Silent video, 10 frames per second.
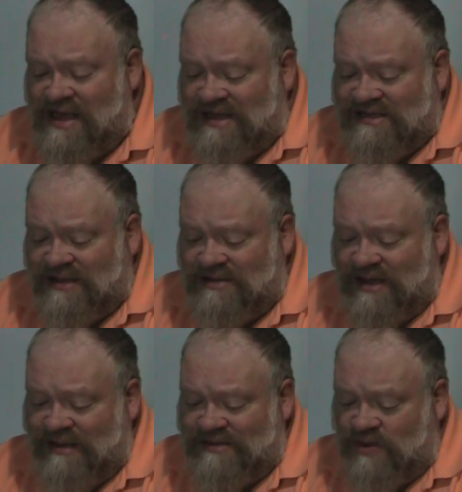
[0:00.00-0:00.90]

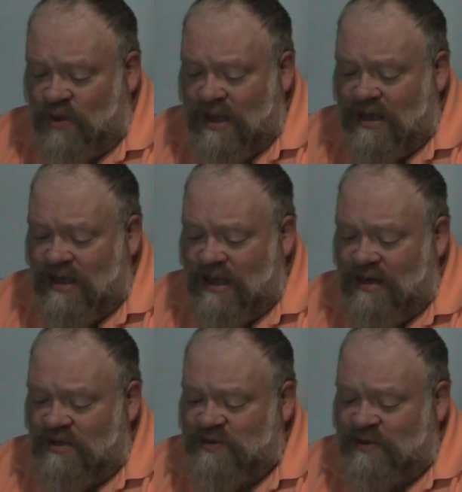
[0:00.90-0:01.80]
Sometimes the white
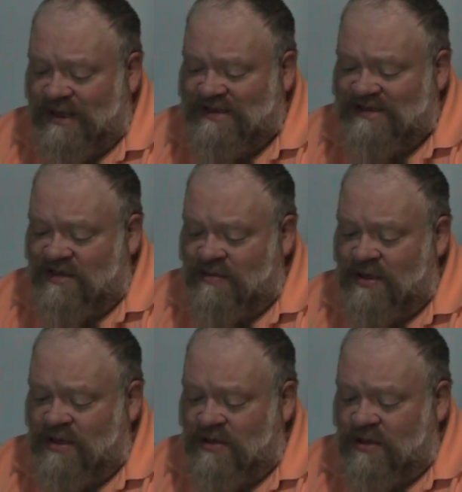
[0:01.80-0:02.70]
candle is placed in the
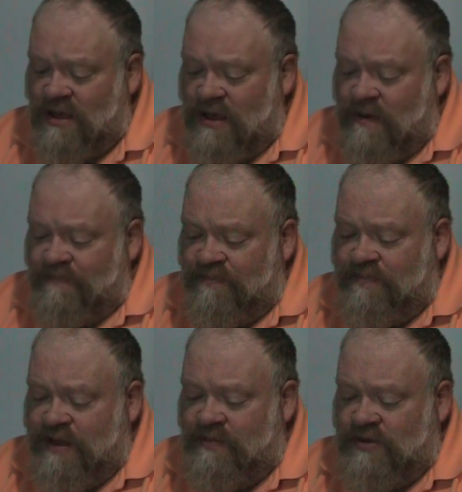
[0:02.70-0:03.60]
middle.
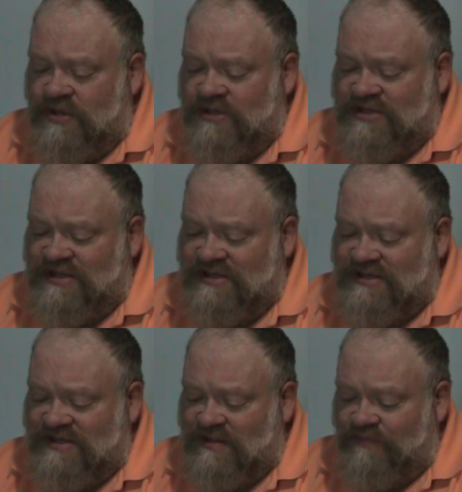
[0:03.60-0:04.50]
People use
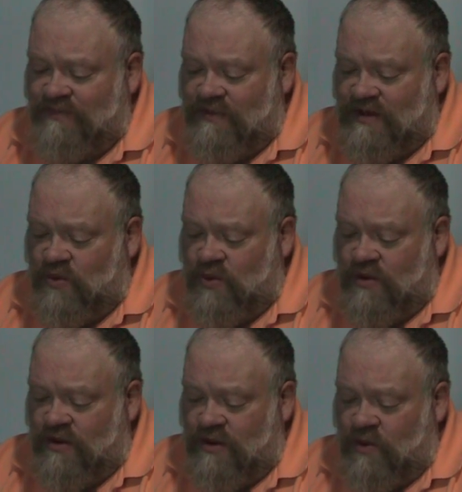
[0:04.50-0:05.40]
this
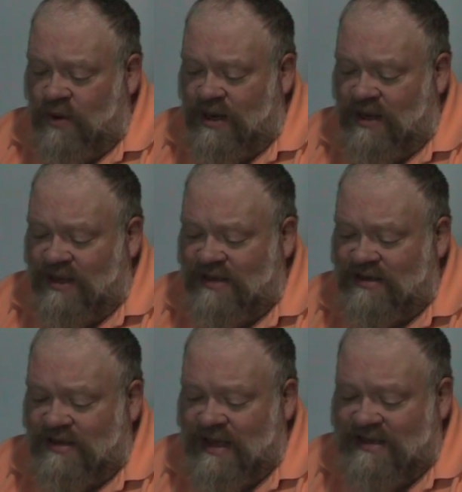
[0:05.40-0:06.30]
when lit
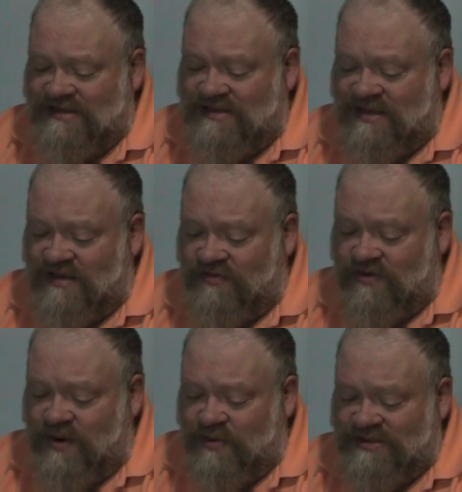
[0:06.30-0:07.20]
as the
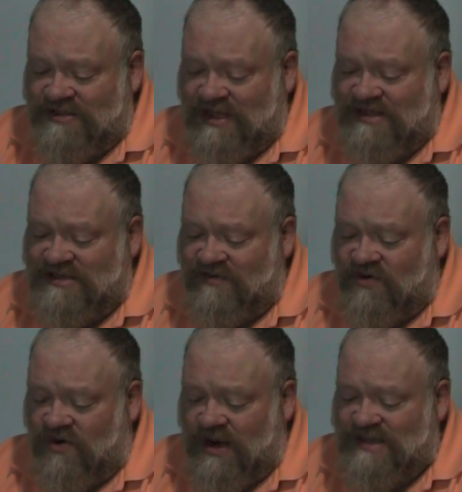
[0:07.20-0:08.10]
representation of
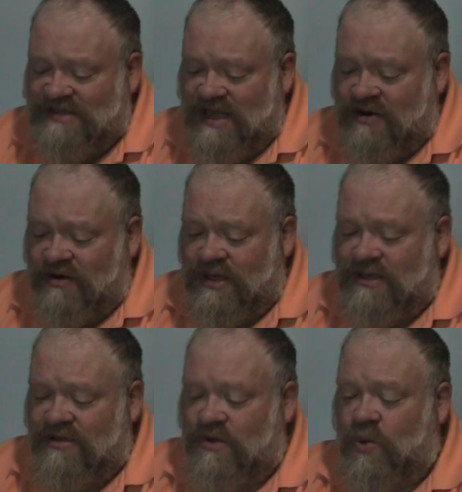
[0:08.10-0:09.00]
Christ entering
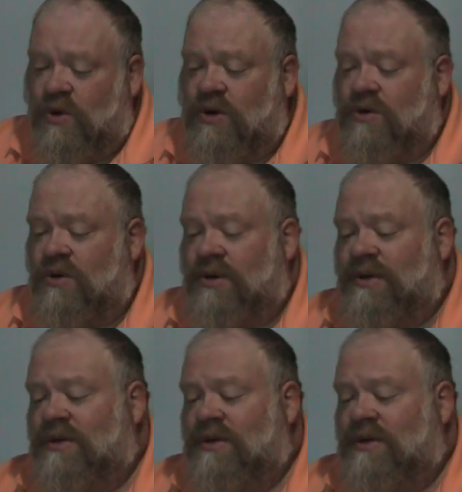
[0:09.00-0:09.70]
into the world.